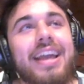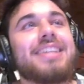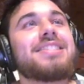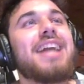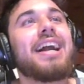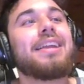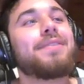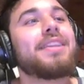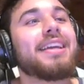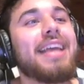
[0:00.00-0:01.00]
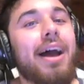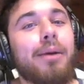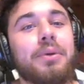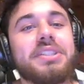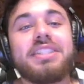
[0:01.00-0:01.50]
And it's not even the
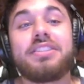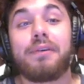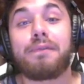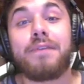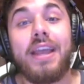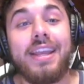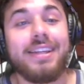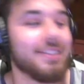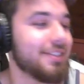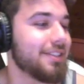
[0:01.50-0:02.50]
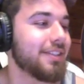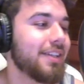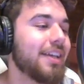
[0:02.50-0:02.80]
Cowboys, it's their fans.